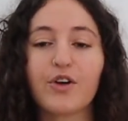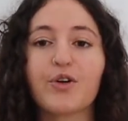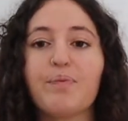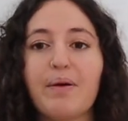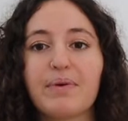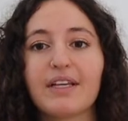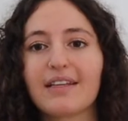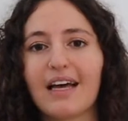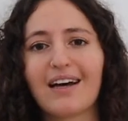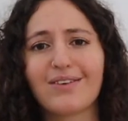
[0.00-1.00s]
Remember
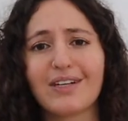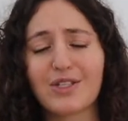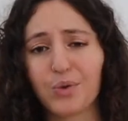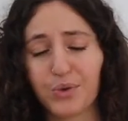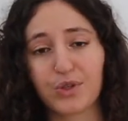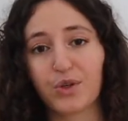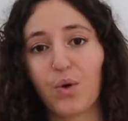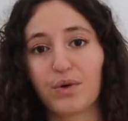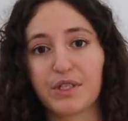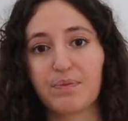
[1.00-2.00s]
that that is also
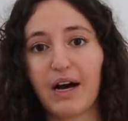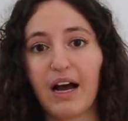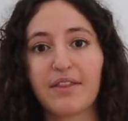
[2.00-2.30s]
caused by